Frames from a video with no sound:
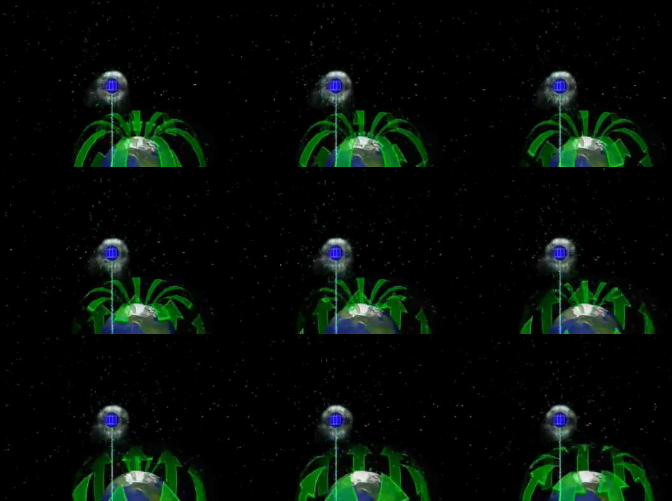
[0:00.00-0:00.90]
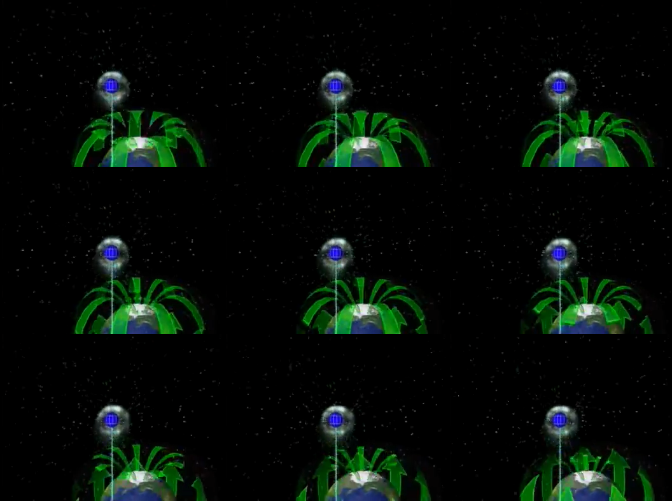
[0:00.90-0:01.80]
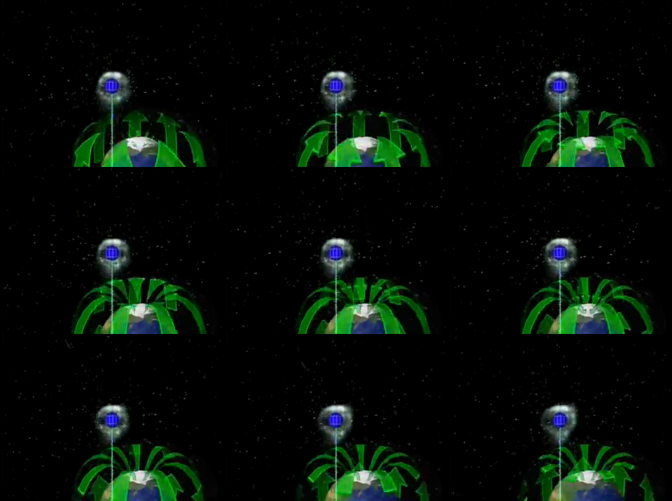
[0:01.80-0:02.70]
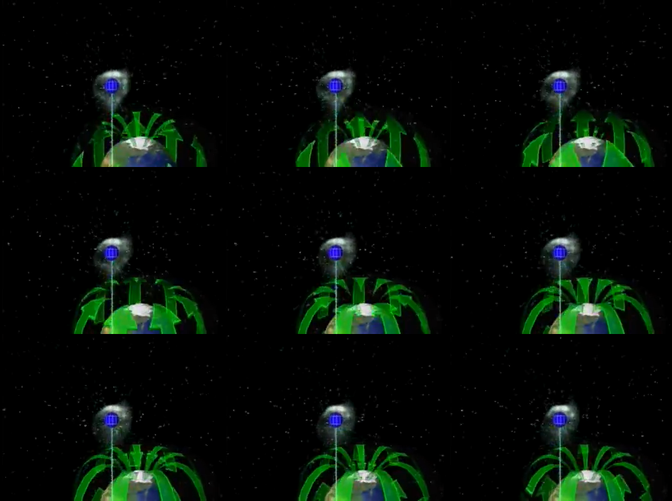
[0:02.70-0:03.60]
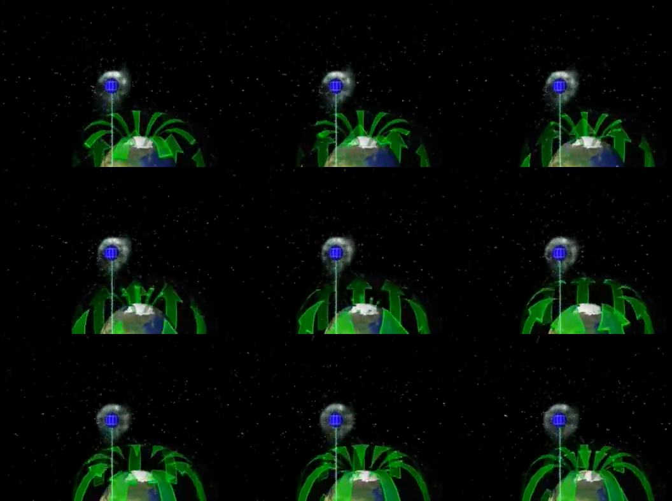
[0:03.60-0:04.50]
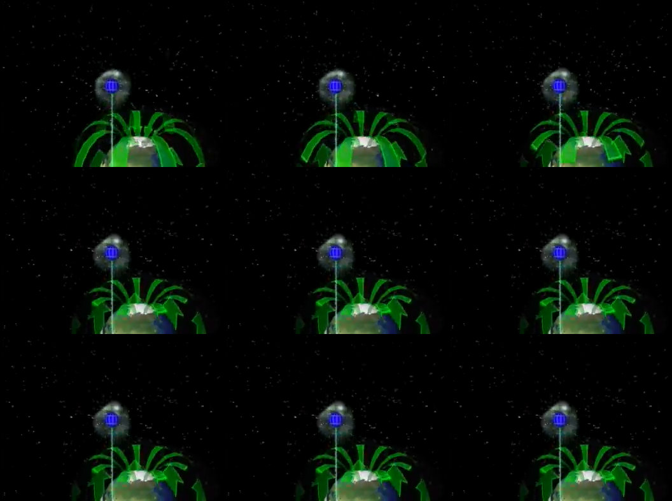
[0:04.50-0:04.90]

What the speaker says: [unreadable: no face in view]